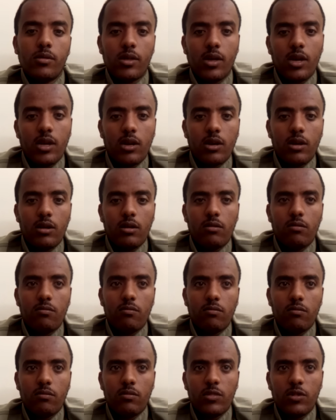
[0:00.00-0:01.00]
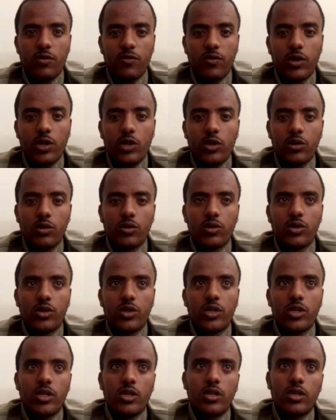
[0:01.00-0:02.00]
than the videos
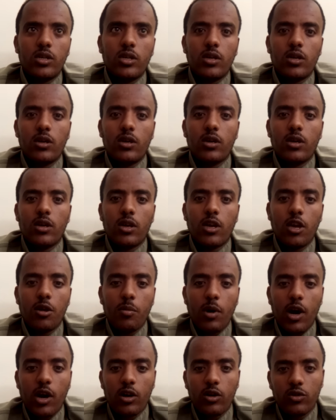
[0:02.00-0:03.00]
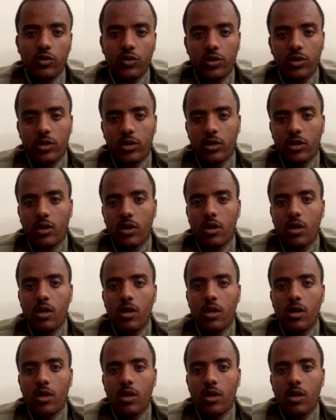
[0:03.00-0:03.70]
she came across